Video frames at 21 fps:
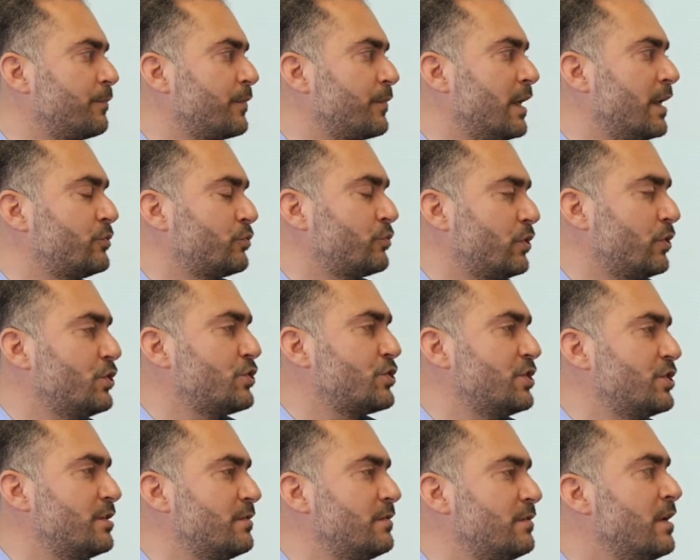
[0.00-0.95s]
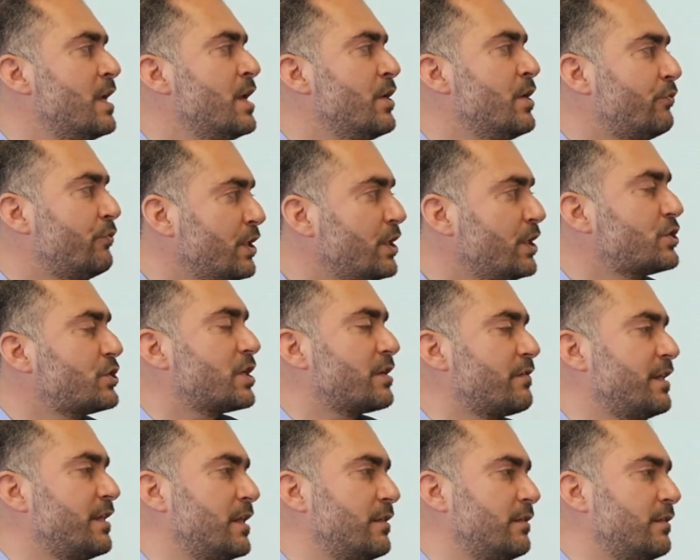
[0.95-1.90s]
a tradition richer
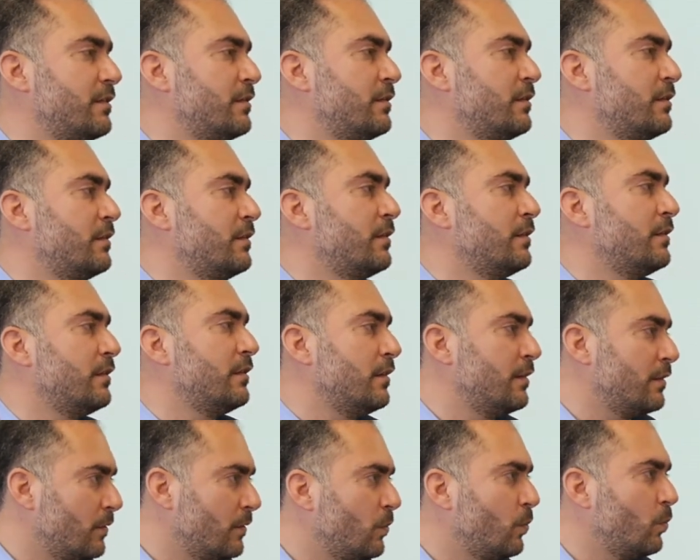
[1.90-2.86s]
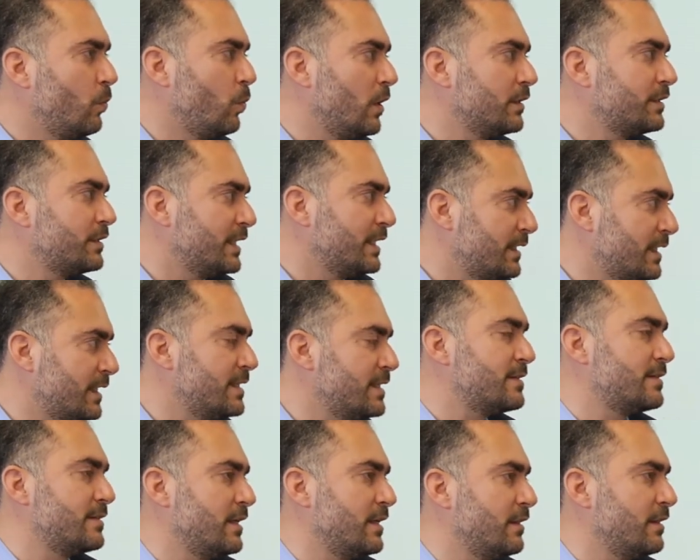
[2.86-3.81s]
than what it
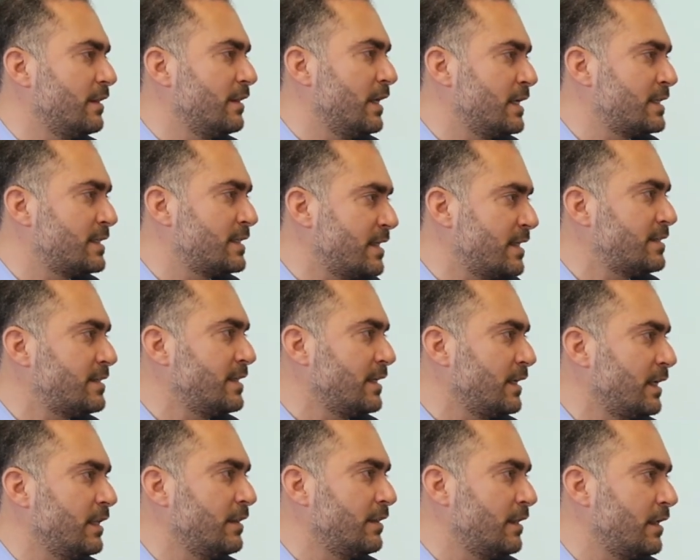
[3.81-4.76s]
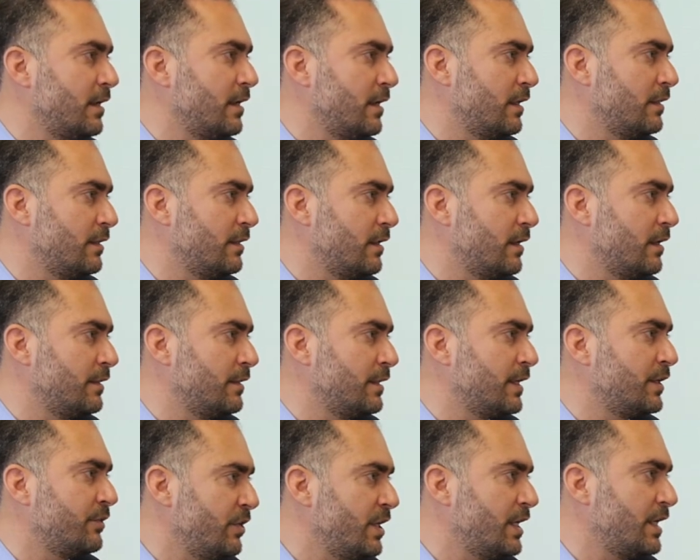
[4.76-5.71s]
is existing in
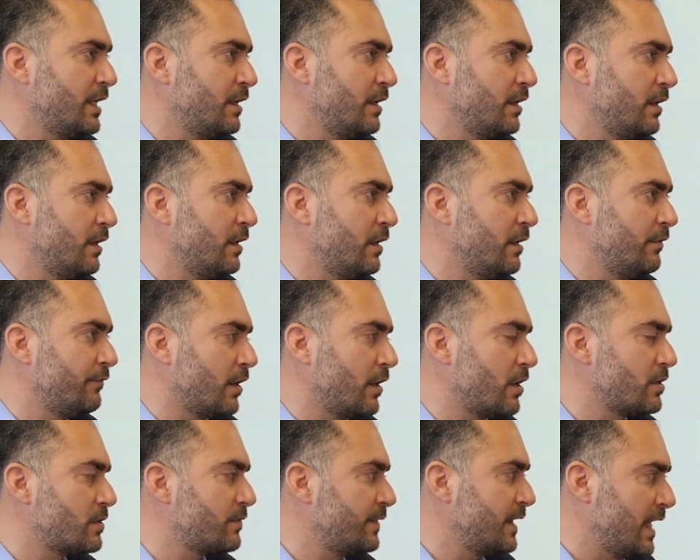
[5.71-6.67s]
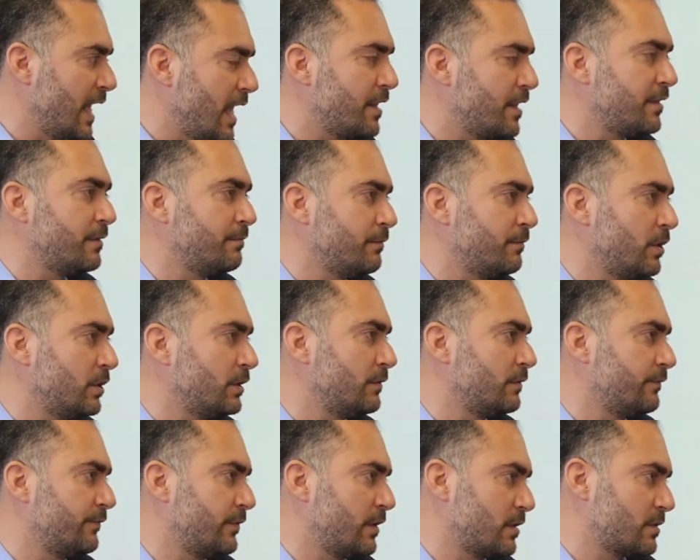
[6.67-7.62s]
the Greek philosophy and the
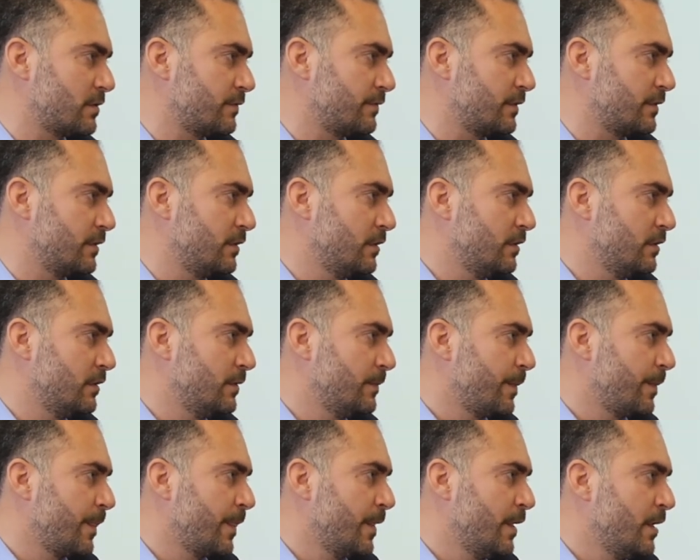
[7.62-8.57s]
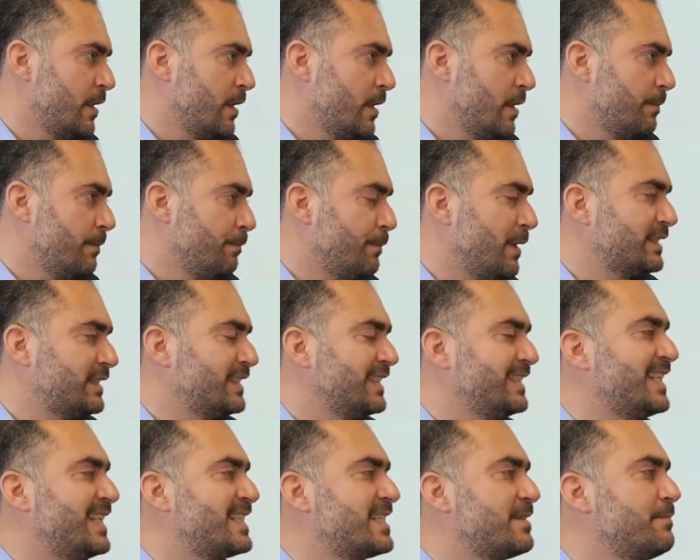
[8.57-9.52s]
modern philosophy. But
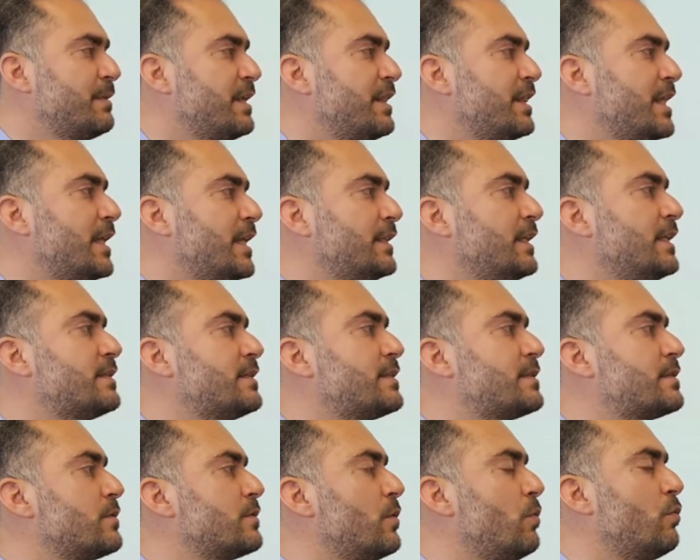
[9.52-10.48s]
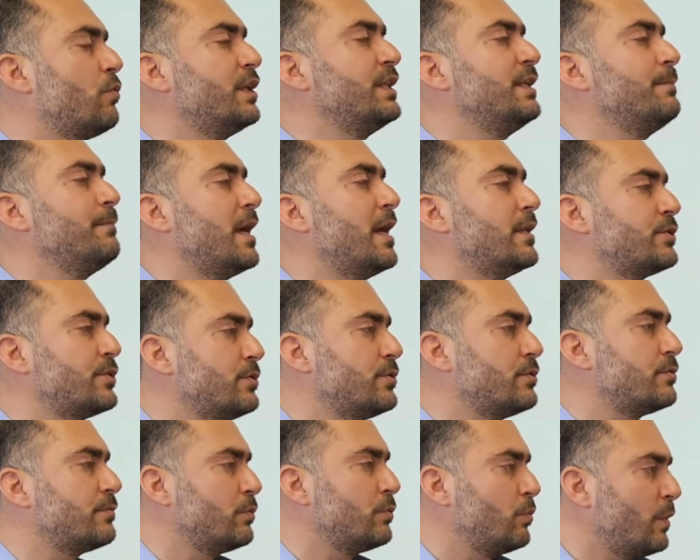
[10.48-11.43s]
it doesn't mean that it's already
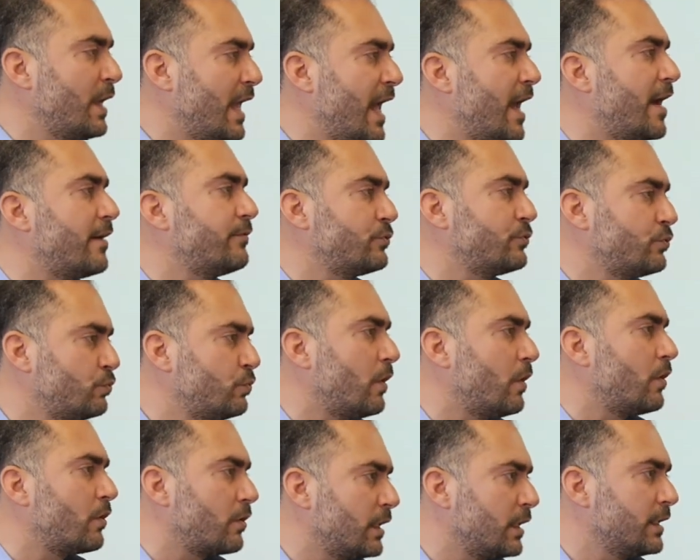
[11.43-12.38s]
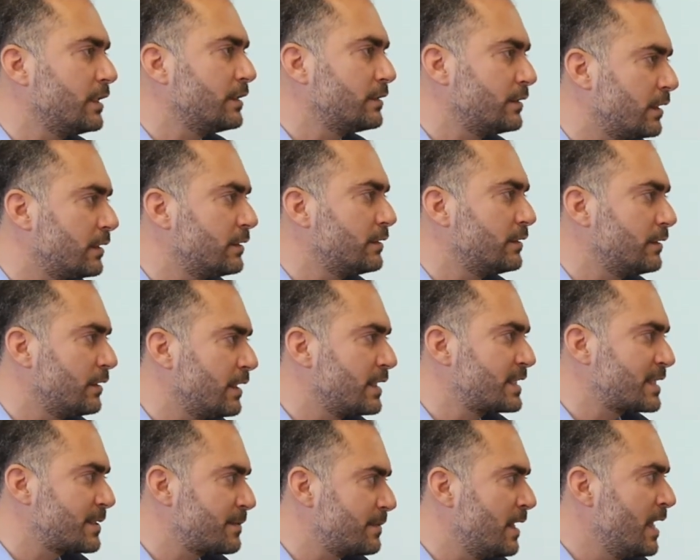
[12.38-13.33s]
mature. We have to work on it and
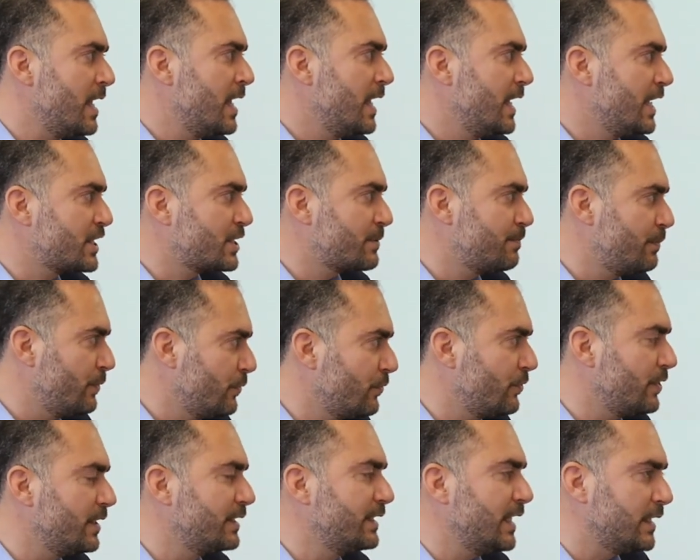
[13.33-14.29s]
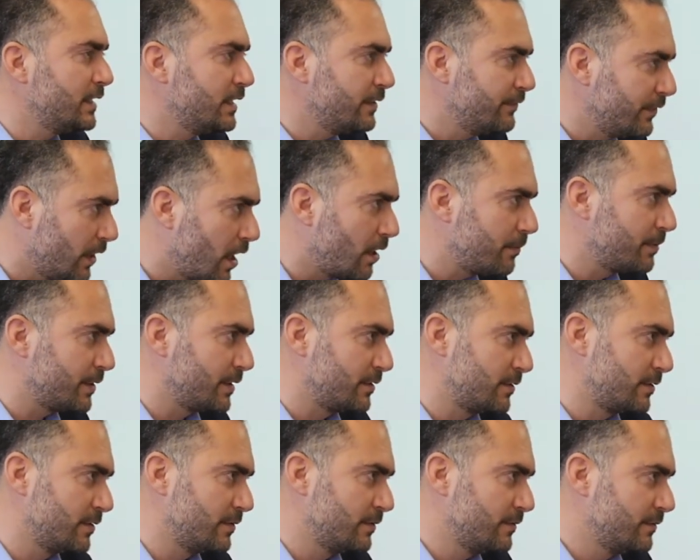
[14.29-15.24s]
explore it and develop it